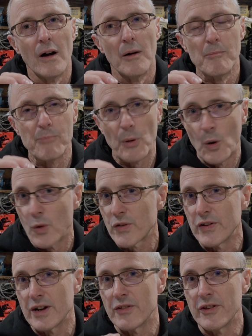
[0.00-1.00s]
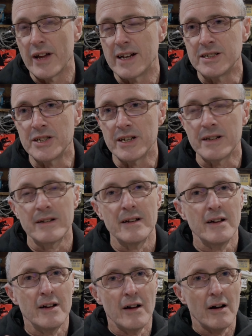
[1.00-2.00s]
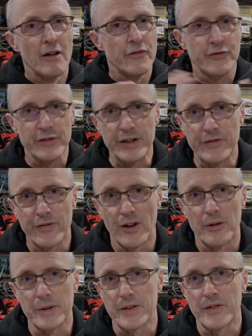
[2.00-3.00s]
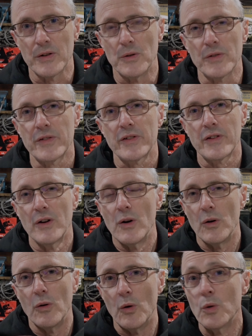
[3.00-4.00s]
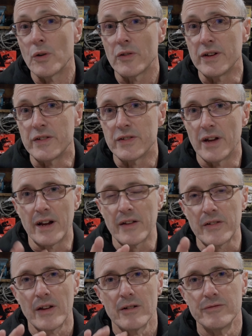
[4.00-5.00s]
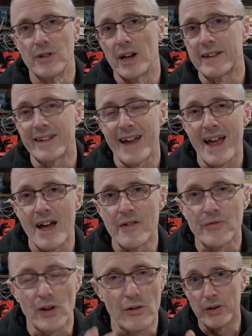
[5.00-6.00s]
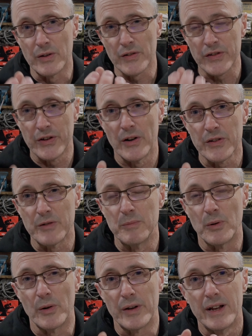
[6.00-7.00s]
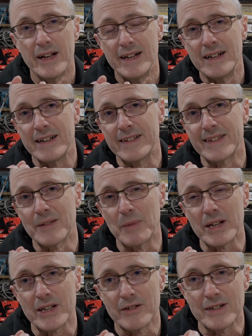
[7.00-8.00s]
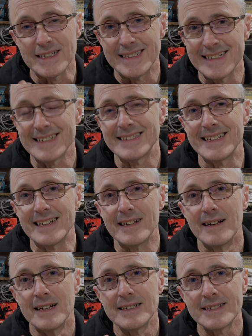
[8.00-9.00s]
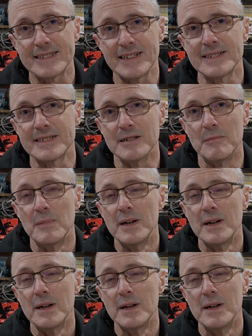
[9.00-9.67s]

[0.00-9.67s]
porting of the engine, free flow exhausts, all of these things relate to airflow. Your starting point is to make your existing system